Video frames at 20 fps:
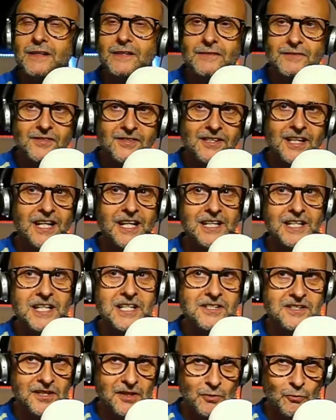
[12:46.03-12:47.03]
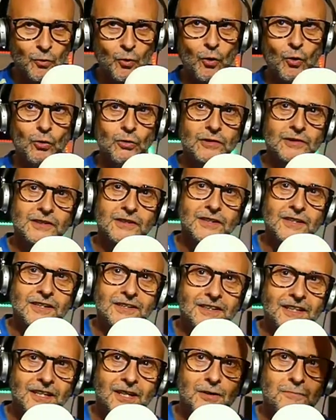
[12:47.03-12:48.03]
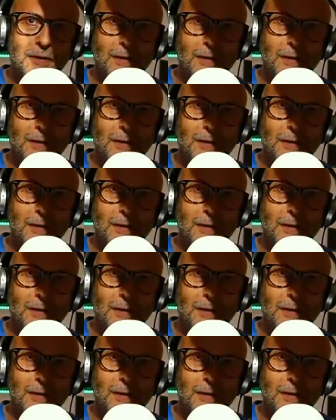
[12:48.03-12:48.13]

sticking these to the wall. Look, I learned my